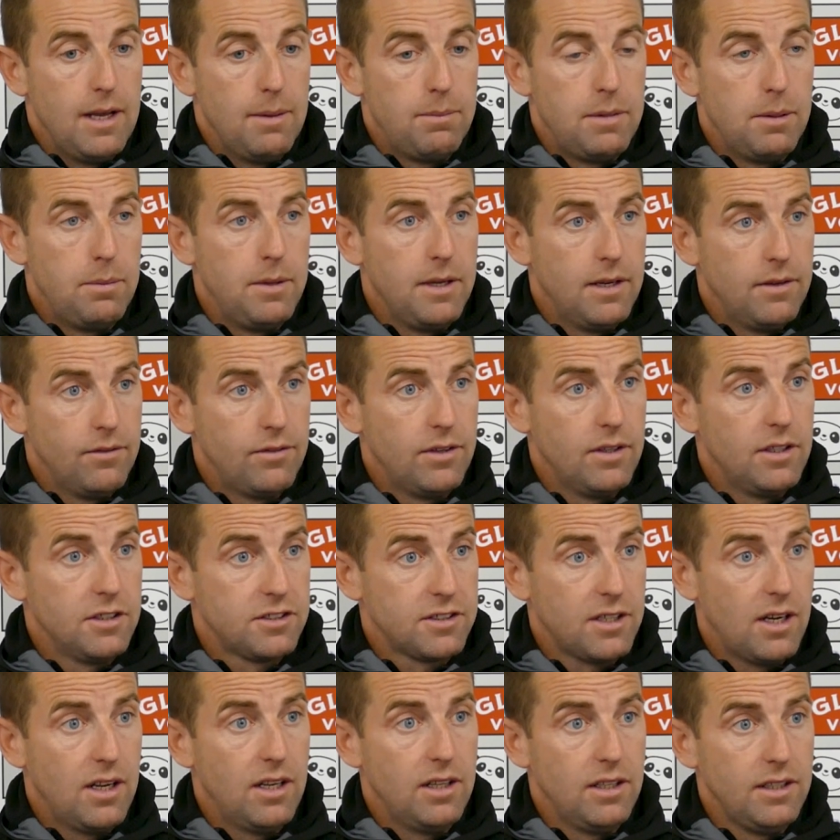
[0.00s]
preparing for the
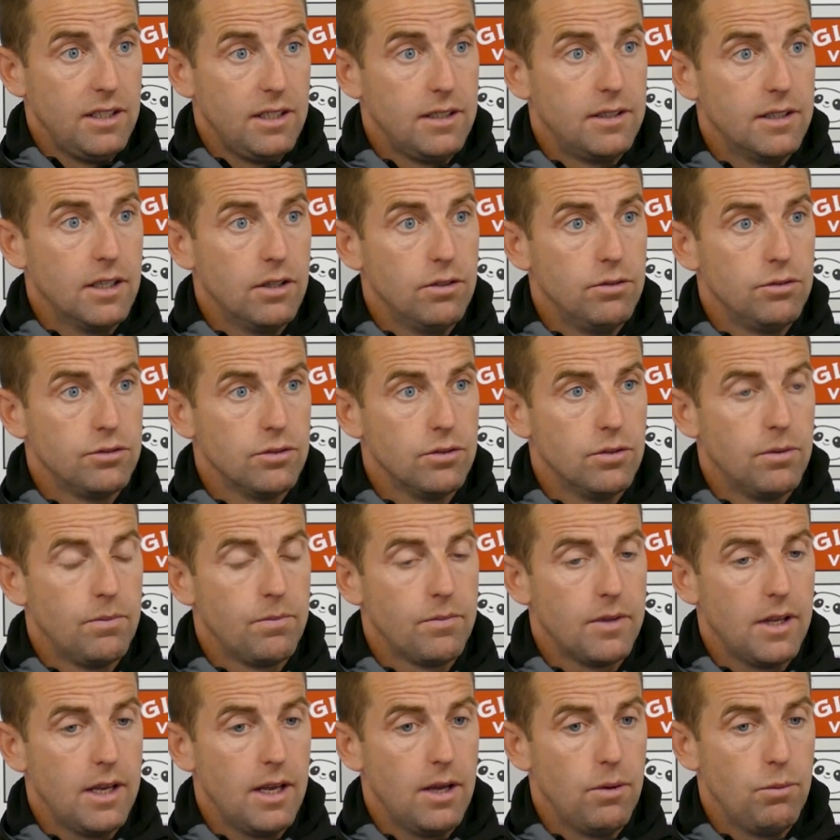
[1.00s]
start of the league now. So
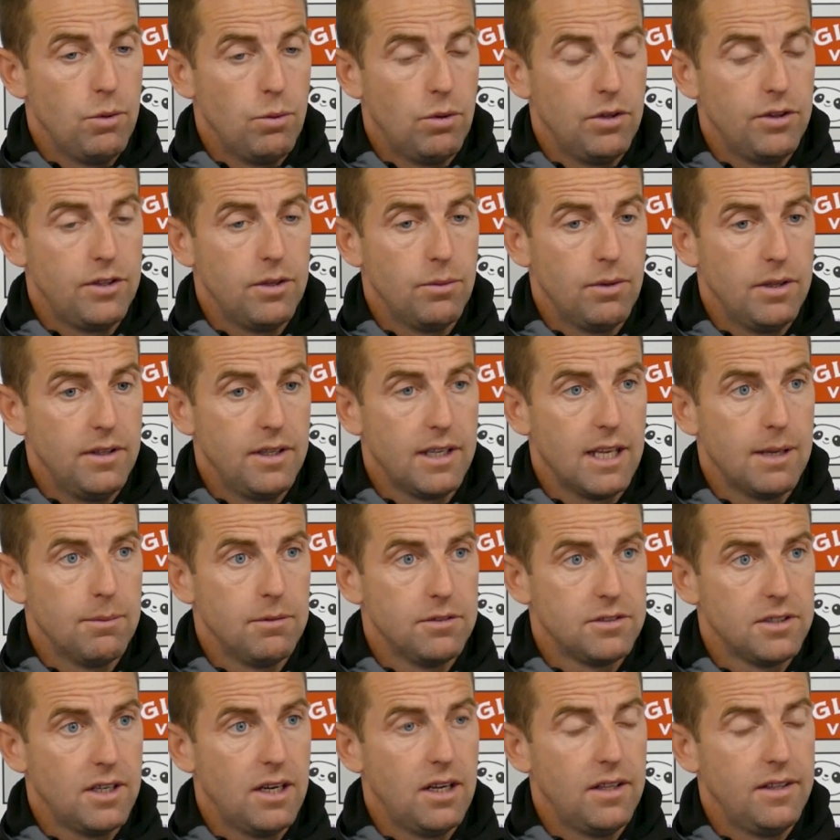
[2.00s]
we want to win the game
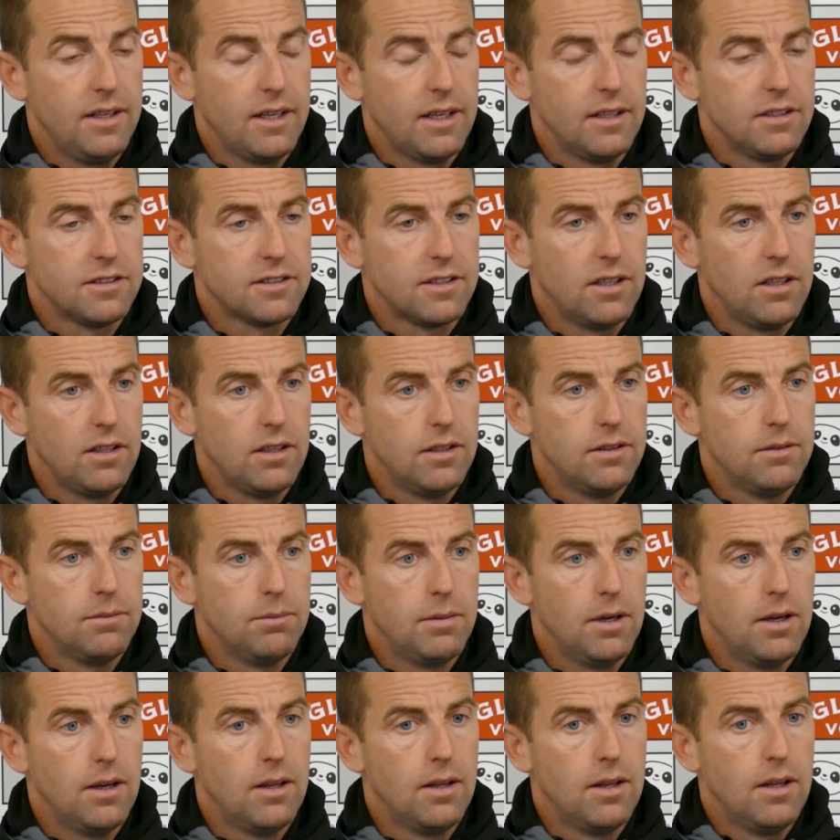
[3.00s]
Saturday against Stirling,
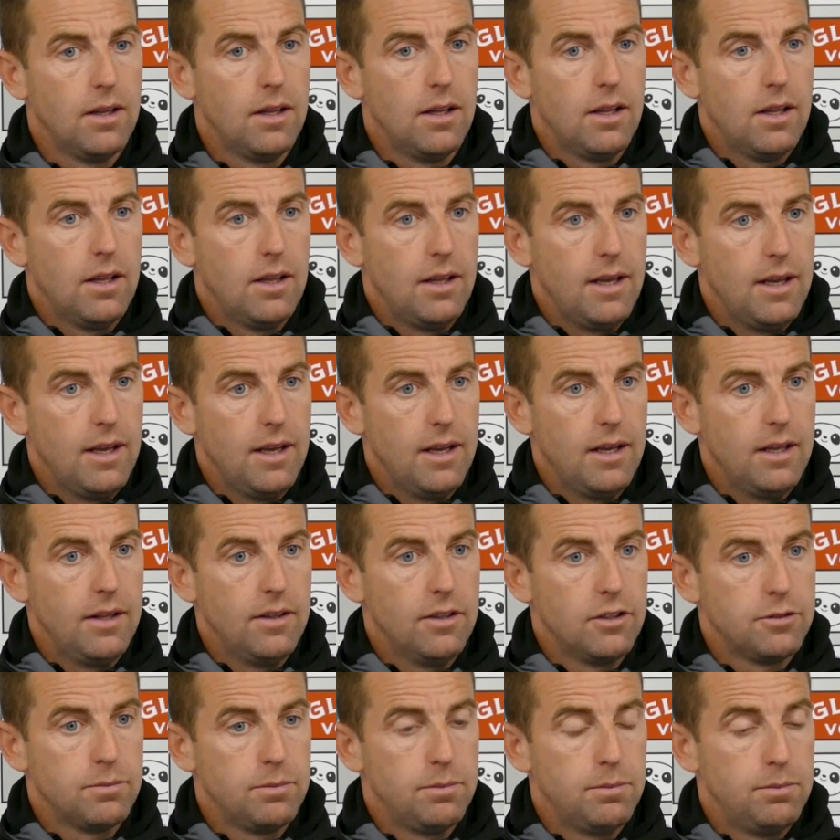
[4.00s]
but
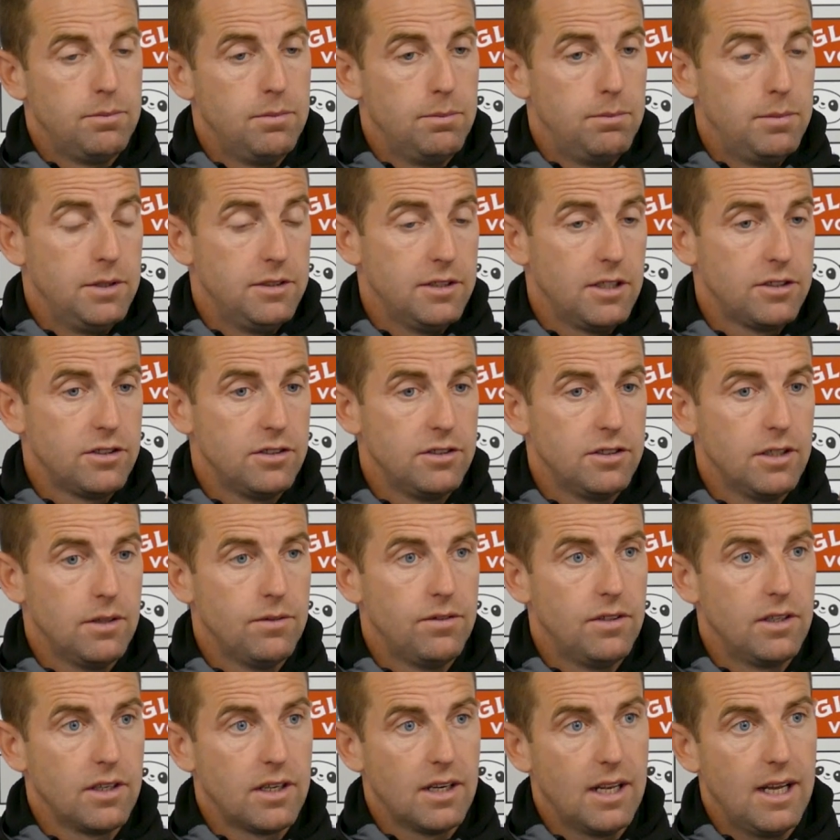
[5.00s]
there's positions up
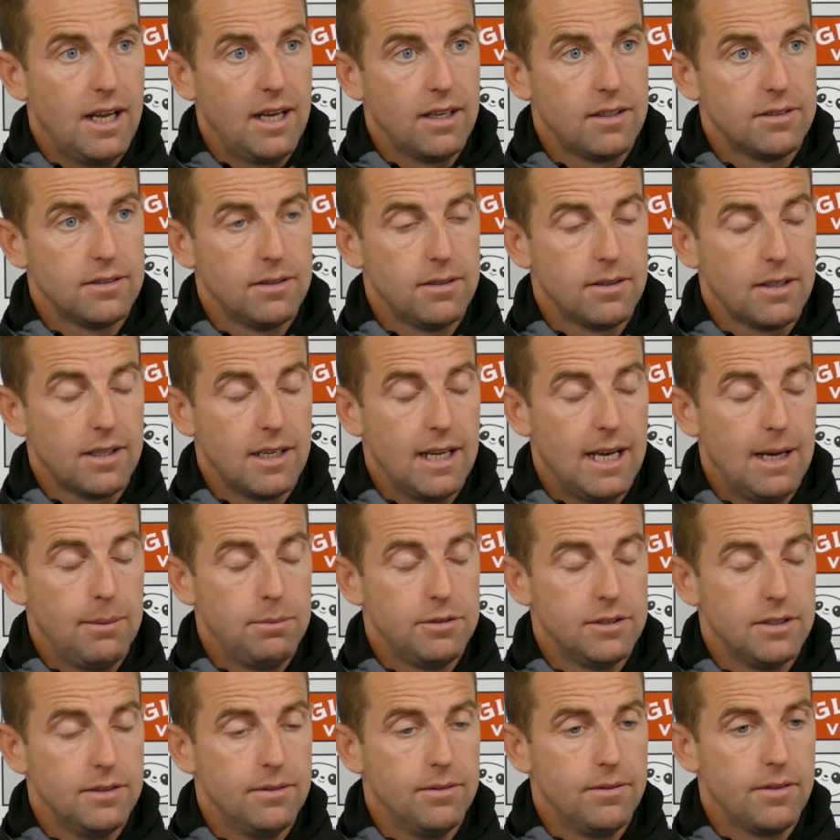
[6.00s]
for
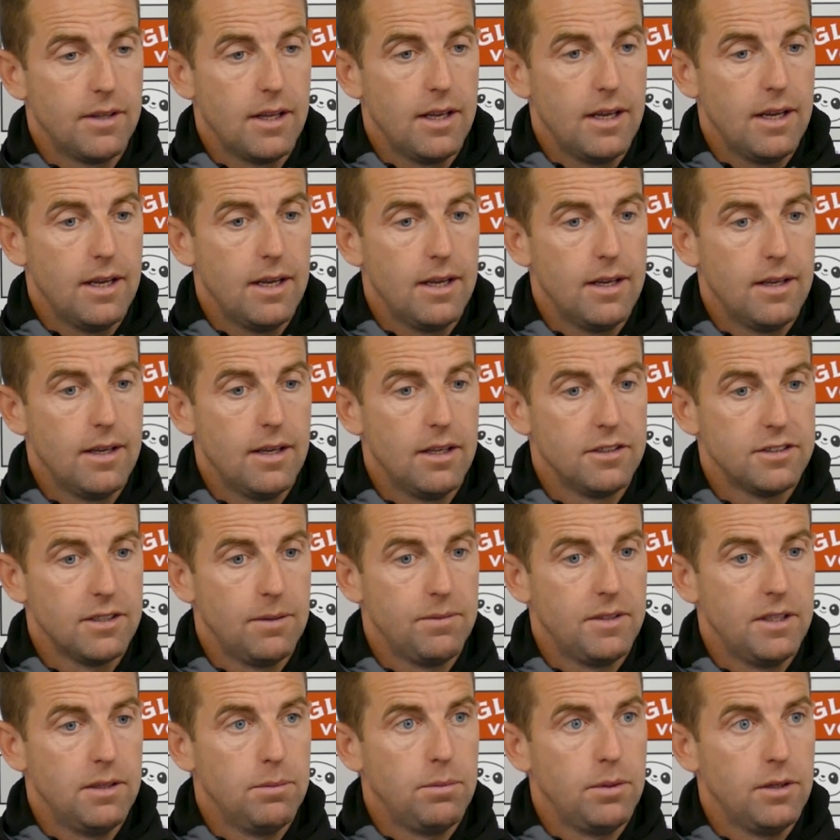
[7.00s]
grabs, and it's up
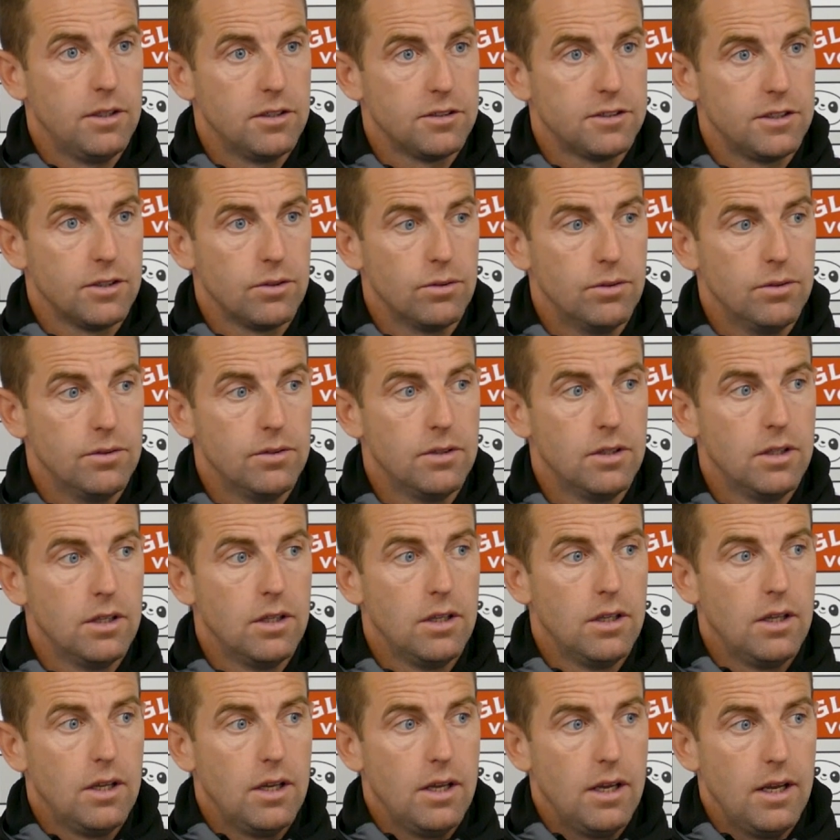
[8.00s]
to the players to go
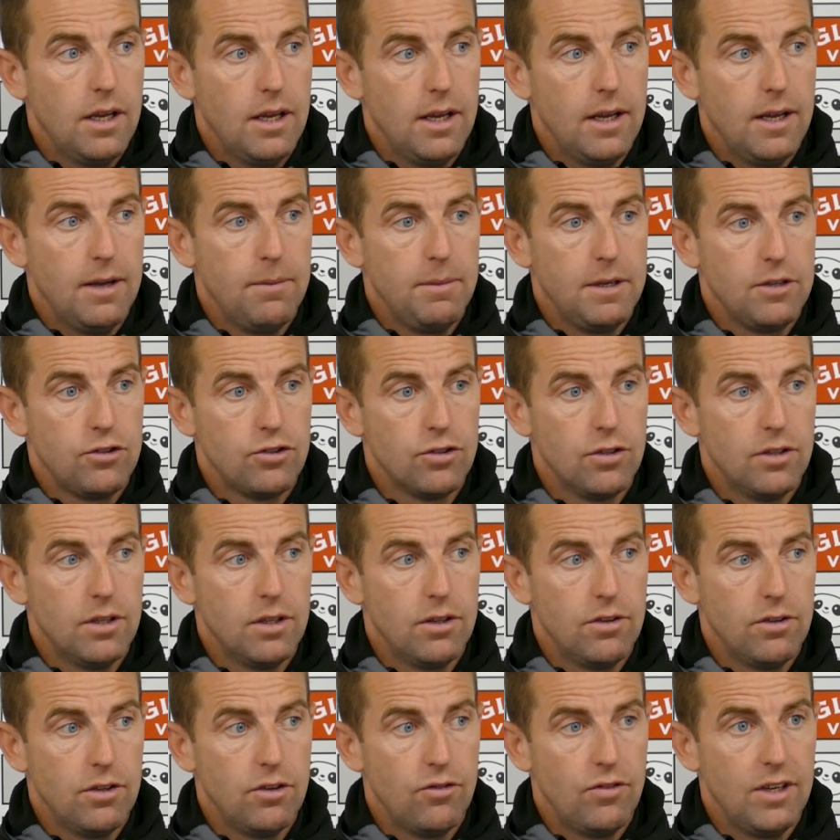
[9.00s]
and make sure
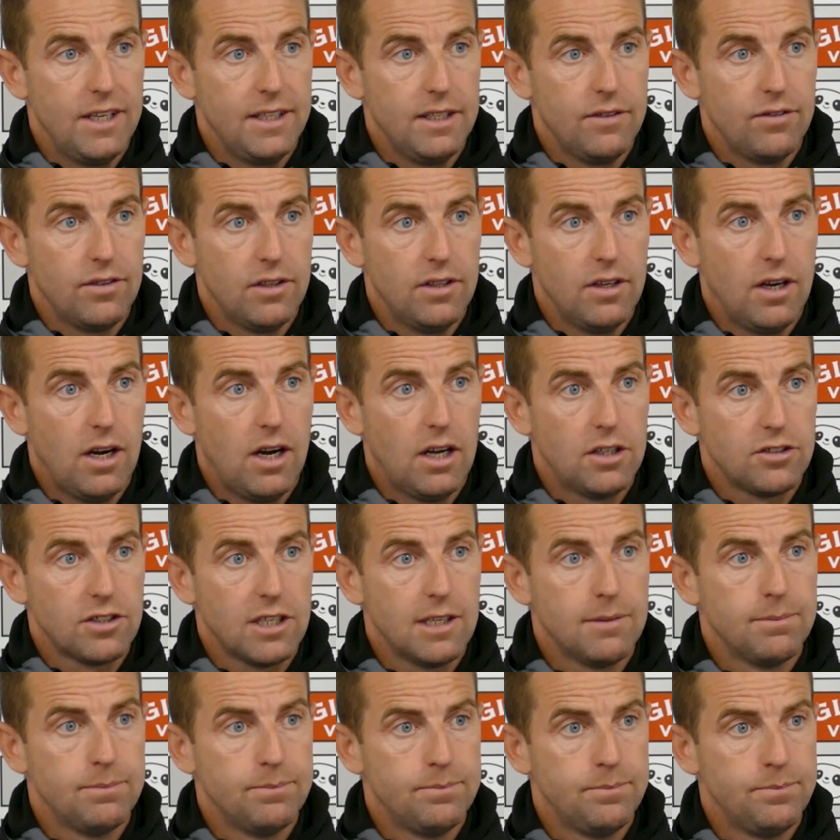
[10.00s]
that they're ready for the Hearts
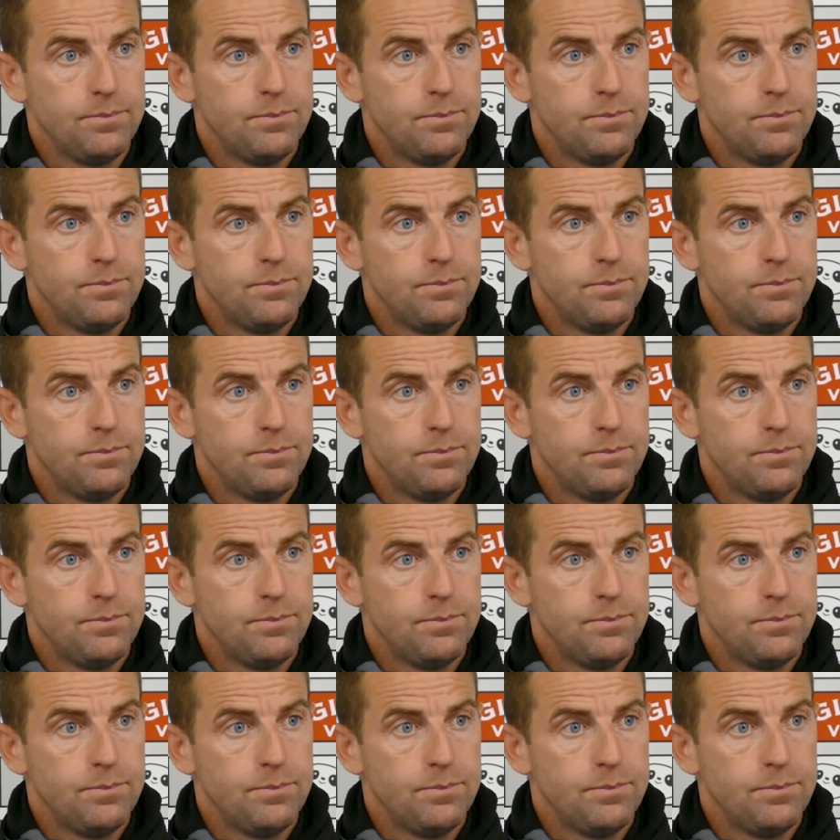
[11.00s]
game.